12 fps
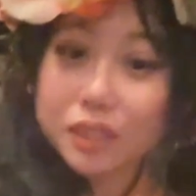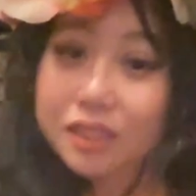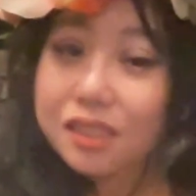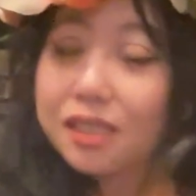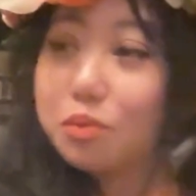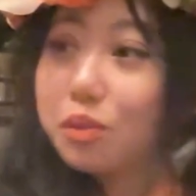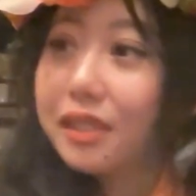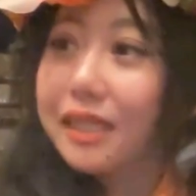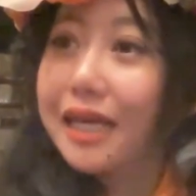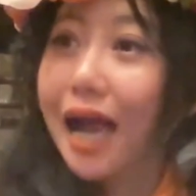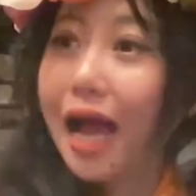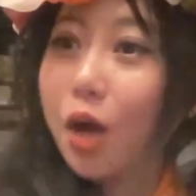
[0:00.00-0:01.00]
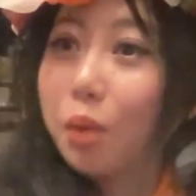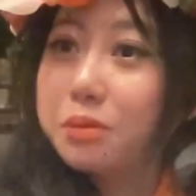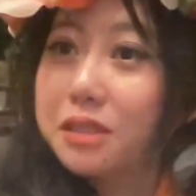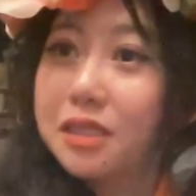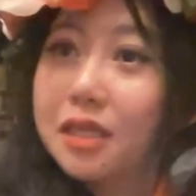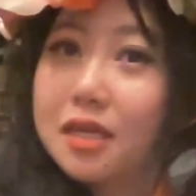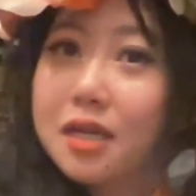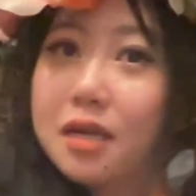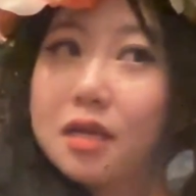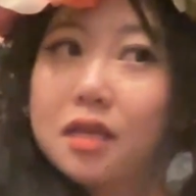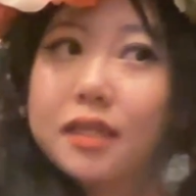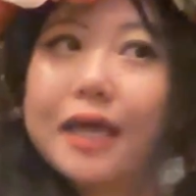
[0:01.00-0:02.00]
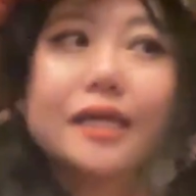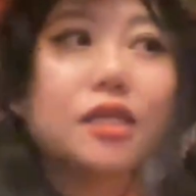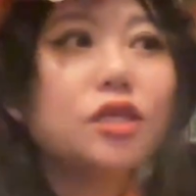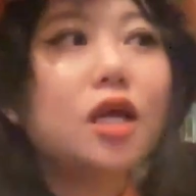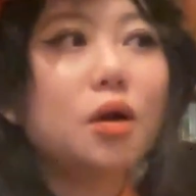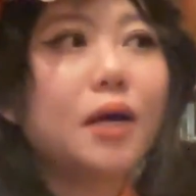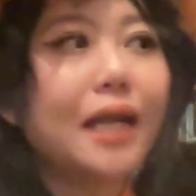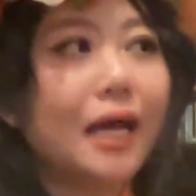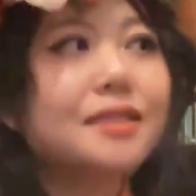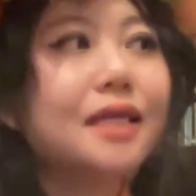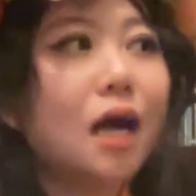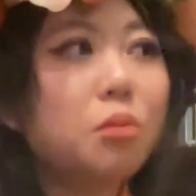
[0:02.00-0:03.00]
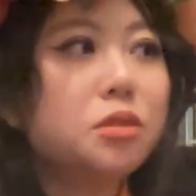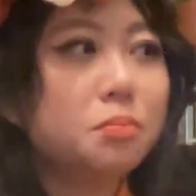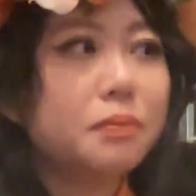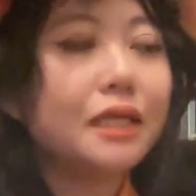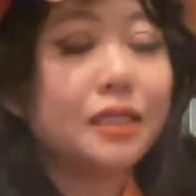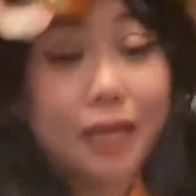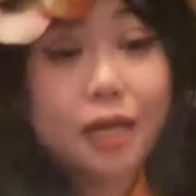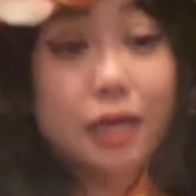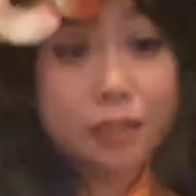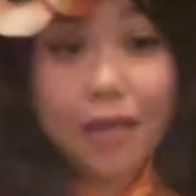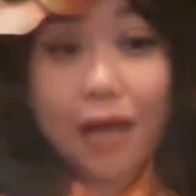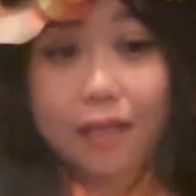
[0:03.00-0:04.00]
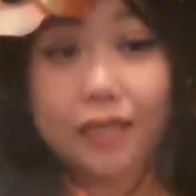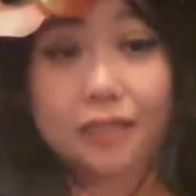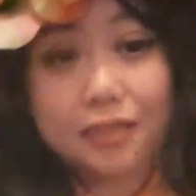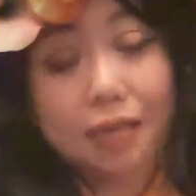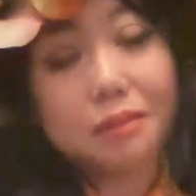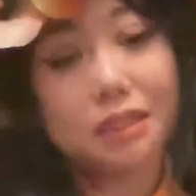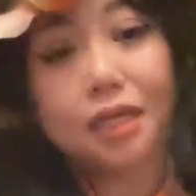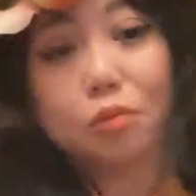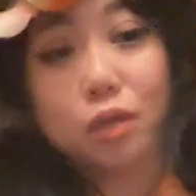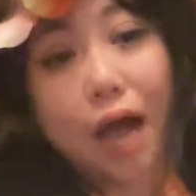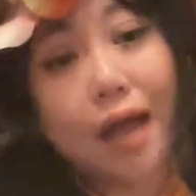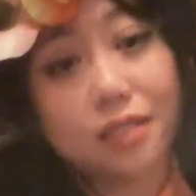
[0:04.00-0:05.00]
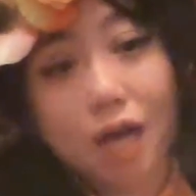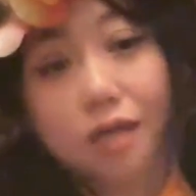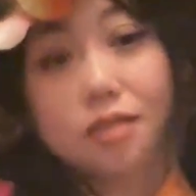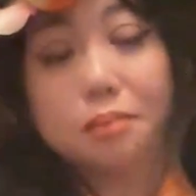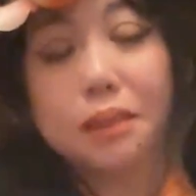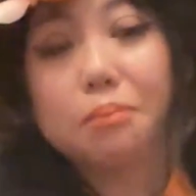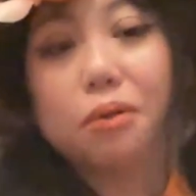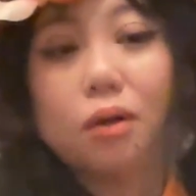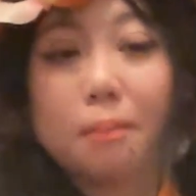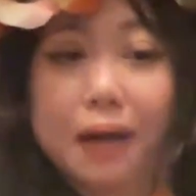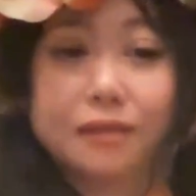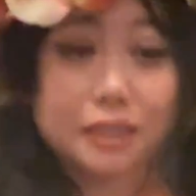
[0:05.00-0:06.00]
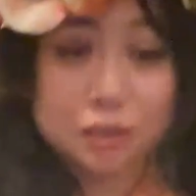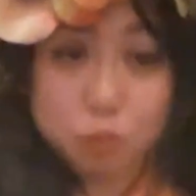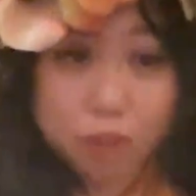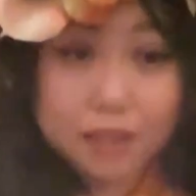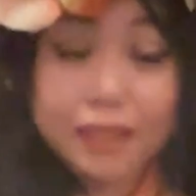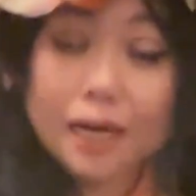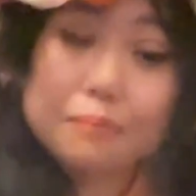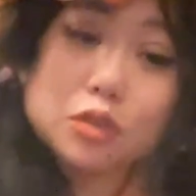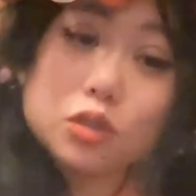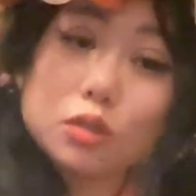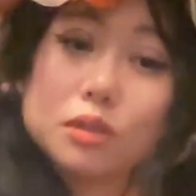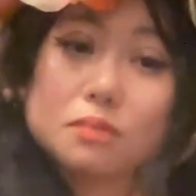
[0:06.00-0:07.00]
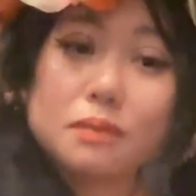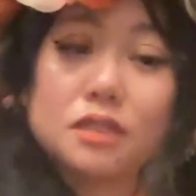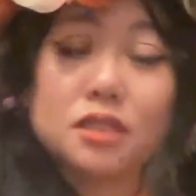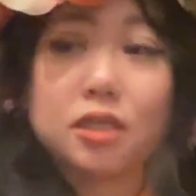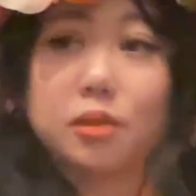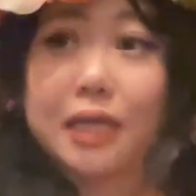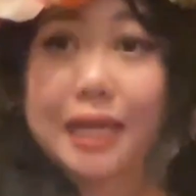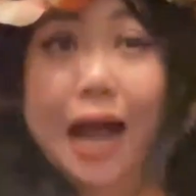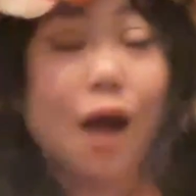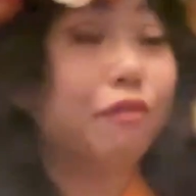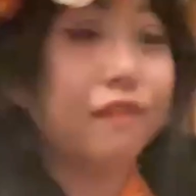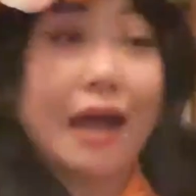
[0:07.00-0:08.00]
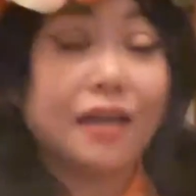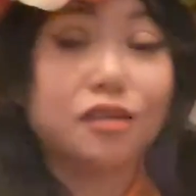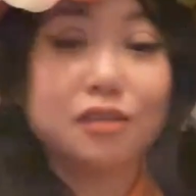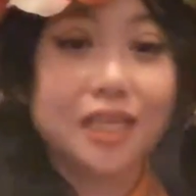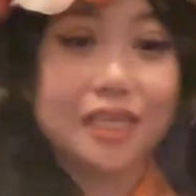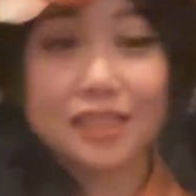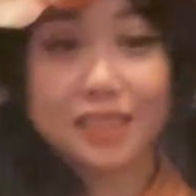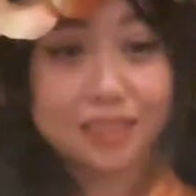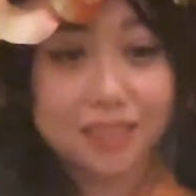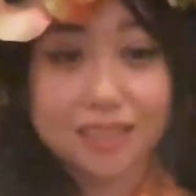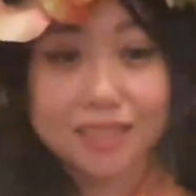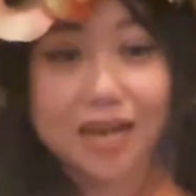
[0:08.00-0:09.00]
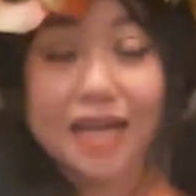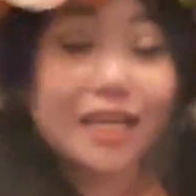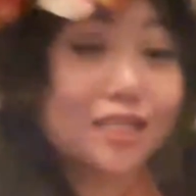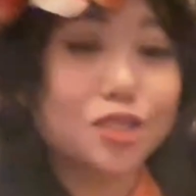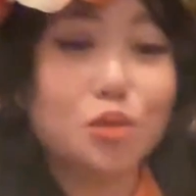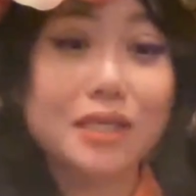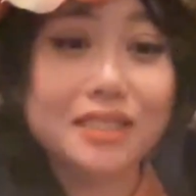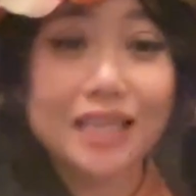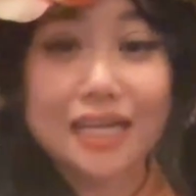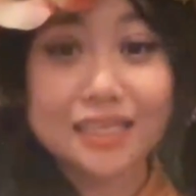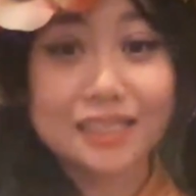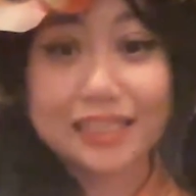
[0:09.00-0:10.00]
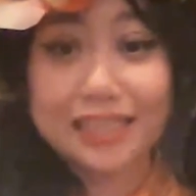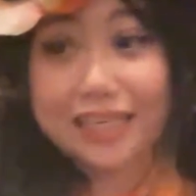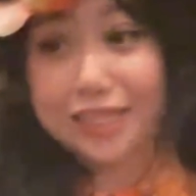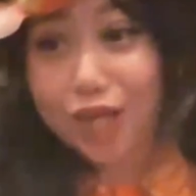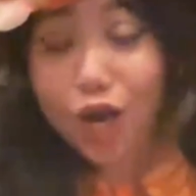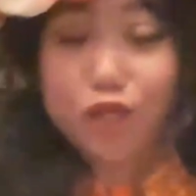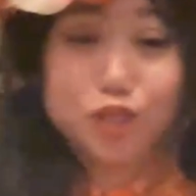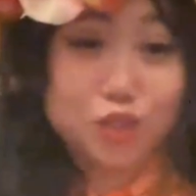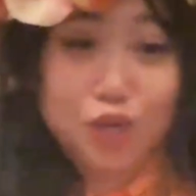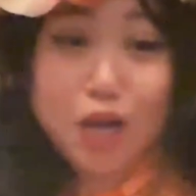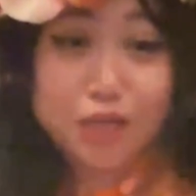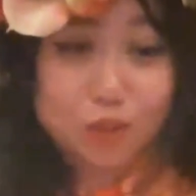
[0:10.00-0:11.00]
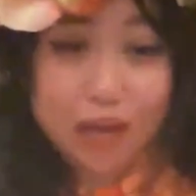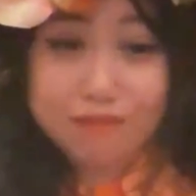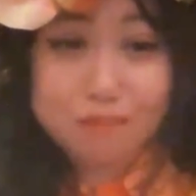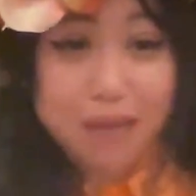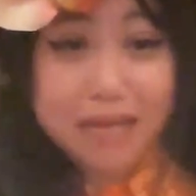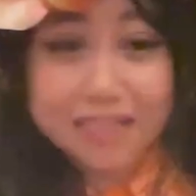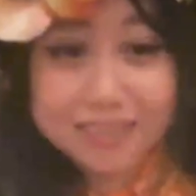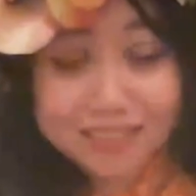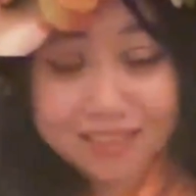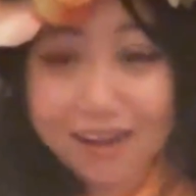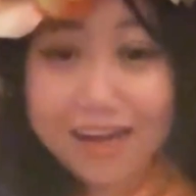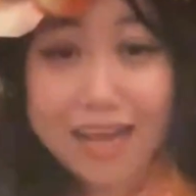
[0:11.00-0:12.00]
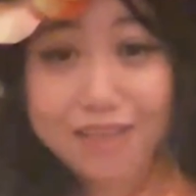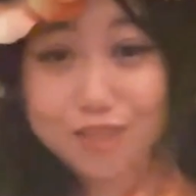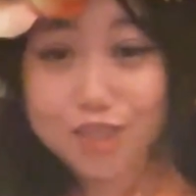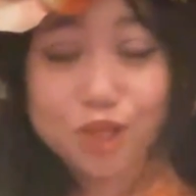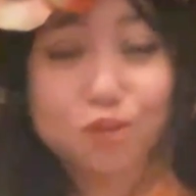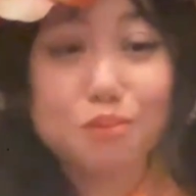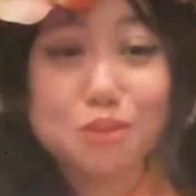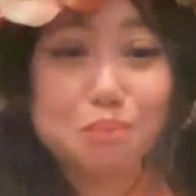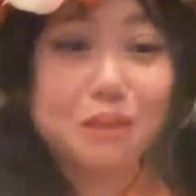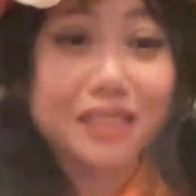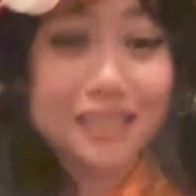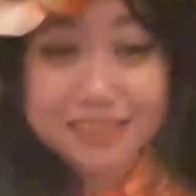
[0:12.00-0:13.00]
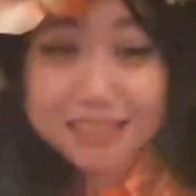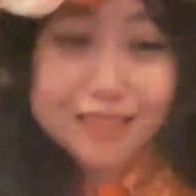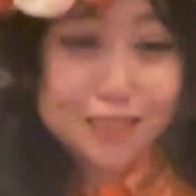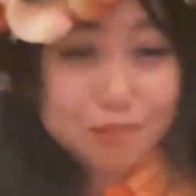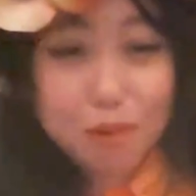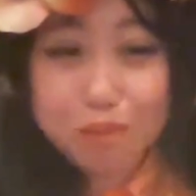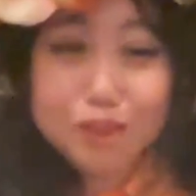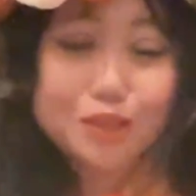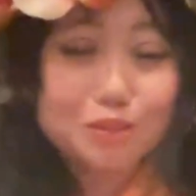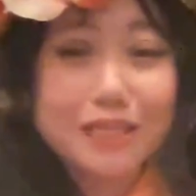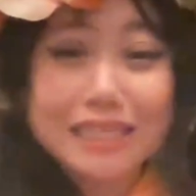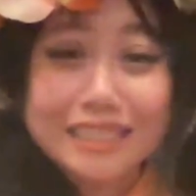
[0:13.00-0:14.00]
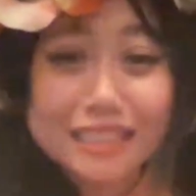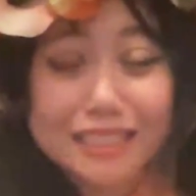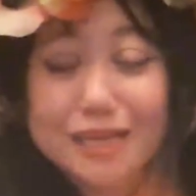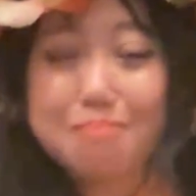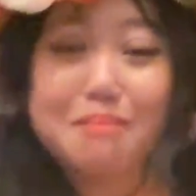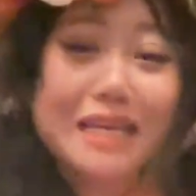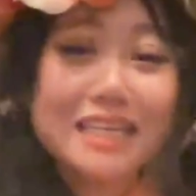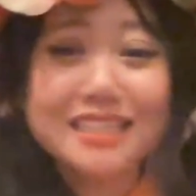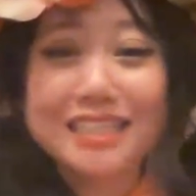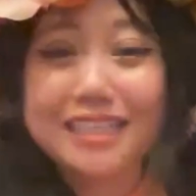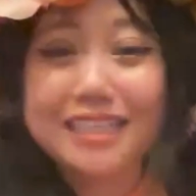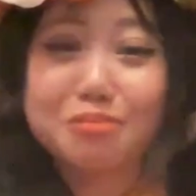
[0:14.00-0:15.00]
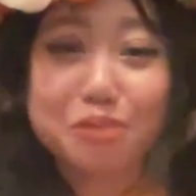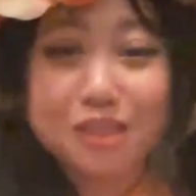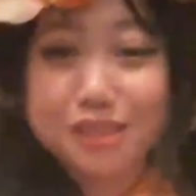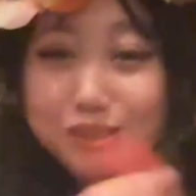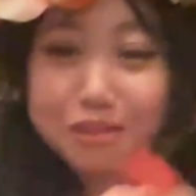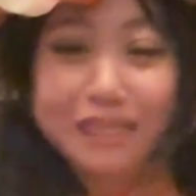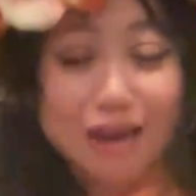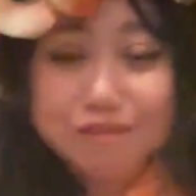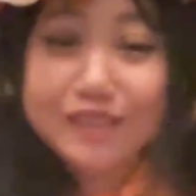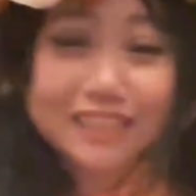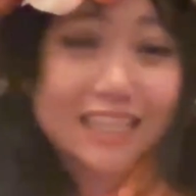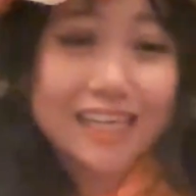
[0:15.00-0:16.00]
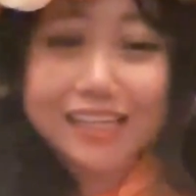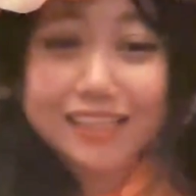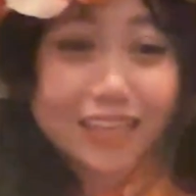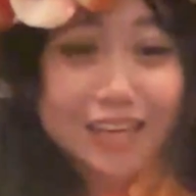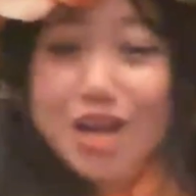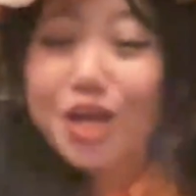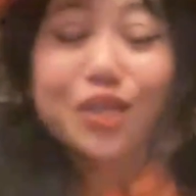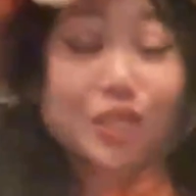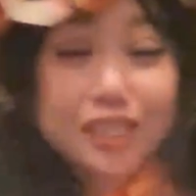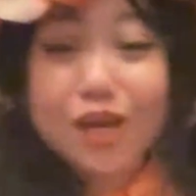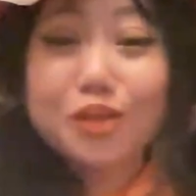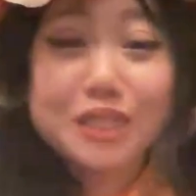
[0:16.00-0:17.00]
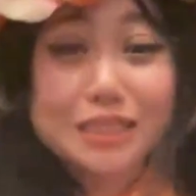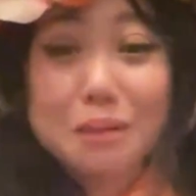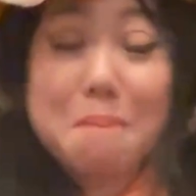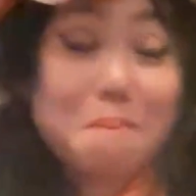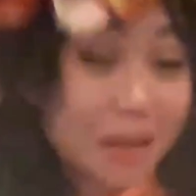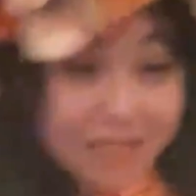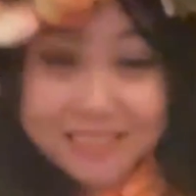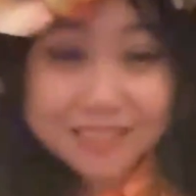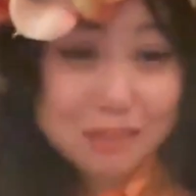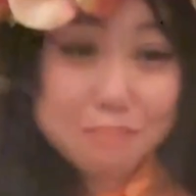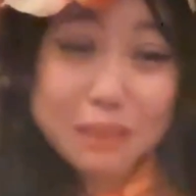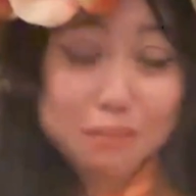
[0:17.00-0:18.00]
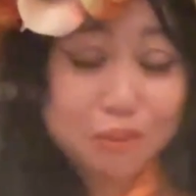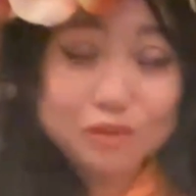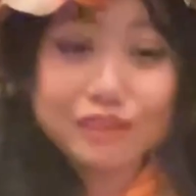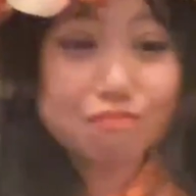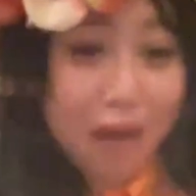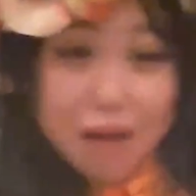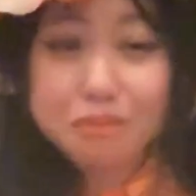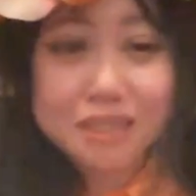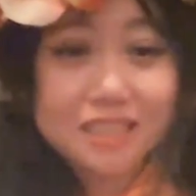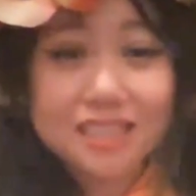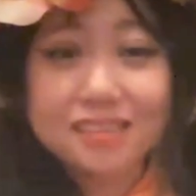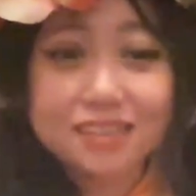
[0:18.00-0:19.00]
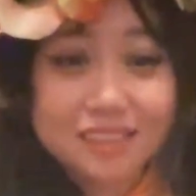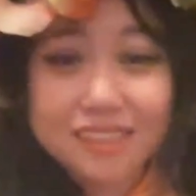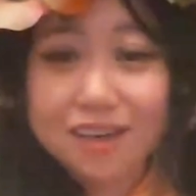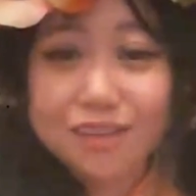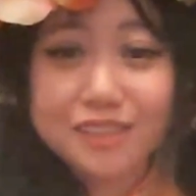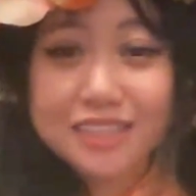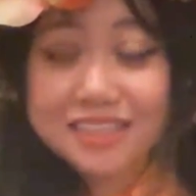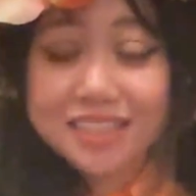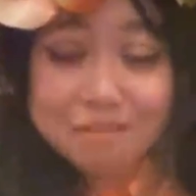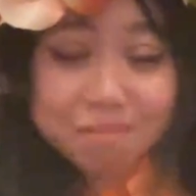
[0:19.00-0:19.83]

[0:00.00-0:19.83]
really, really helped, like, you know, it has helped me, like, yeah, like Simon said, when I talk to people about this work that I'm doing with Spittoon and how vital and I think it is, and I get so excited, and then it's hard, you know, I don't have the magazine on hand to show them, to be like, this is what we're doing, isn't it amazing, and we're doing everything, and like, look at all these amazing people we've published, and look at all these